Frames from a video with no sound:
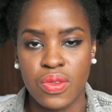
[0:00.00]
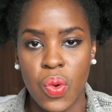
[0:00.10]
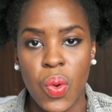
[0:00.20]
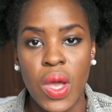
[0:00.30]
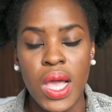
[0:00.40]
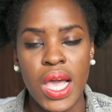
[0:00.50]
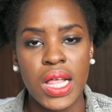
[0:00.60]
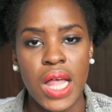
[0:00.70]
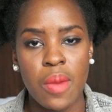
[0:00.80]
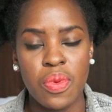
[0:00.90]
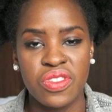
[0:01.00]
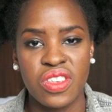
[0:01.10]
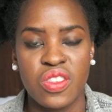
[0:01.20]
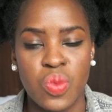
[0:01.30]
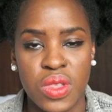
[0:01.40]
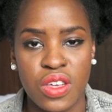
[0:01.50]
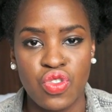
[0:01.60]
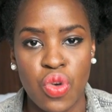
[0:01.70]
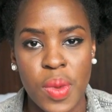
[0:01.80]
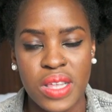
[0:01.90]
So a client presents with a
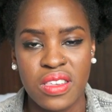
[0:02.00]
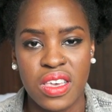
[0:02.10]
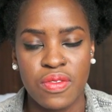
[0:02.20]
traumatic